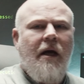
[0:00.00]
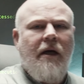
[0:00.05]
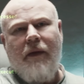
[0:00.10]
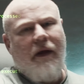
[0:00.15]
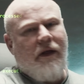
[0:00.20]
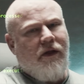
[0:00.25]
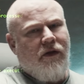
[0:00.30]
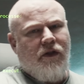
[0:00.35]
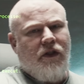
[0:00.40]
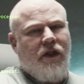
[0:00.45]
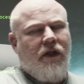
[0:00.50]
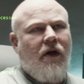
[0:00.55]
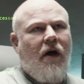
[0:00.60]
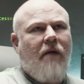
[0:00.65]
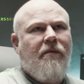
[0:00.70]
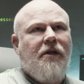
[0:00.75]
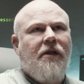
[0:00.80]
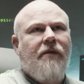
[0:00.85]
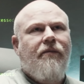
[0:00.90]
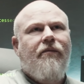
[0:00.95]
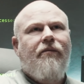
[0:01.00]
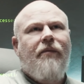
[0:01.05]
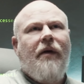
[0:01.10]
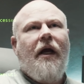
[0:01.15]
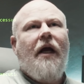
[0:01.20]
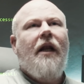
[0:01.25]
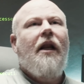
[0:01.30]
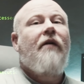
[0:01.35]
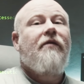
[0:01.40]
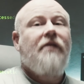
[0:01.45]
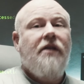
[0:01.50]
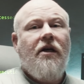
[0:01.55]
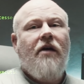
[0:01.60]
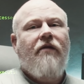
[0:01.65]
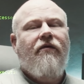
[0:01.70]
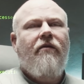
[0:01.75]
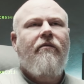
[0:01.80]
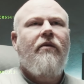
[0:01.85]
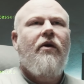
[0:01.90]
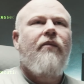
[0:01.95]
That's also an option, but I'd love to hear
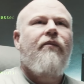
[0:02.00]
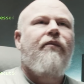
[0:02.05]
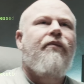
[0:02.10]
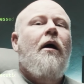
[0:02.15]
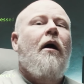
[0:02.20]
from you.